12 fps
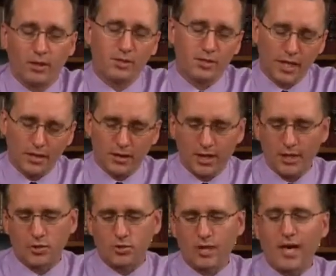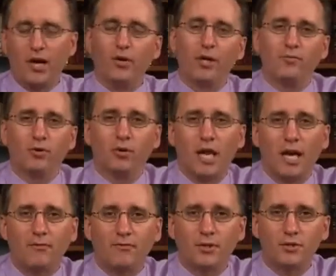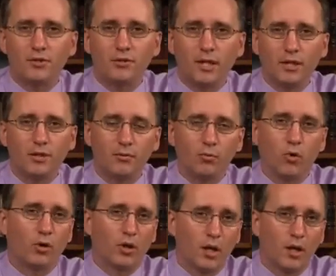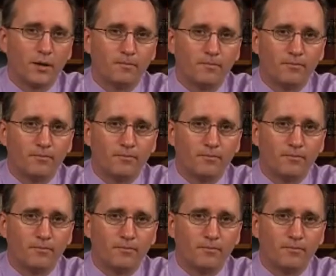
Let's say that that's the area of your life that you need to work on.